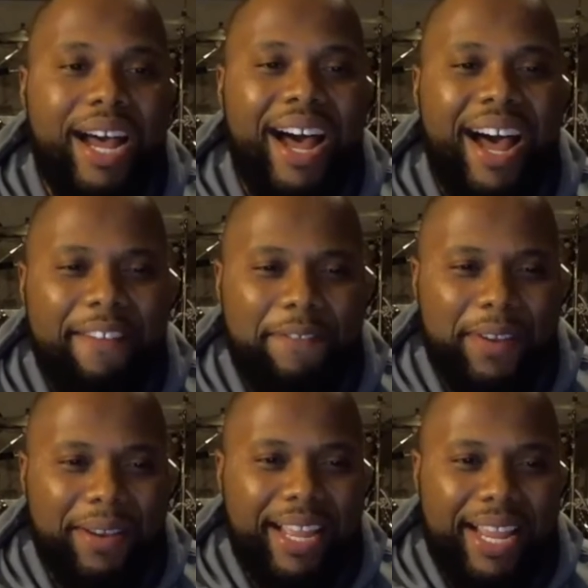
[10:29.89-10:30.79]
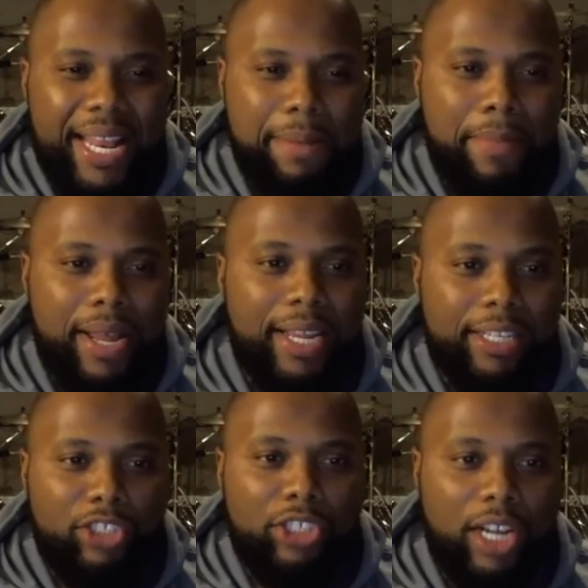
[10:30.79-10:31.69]
I feel like it's my
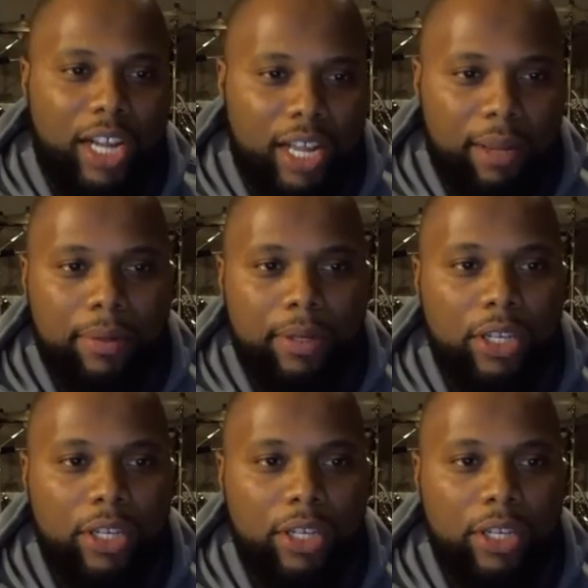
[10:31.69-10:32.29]
job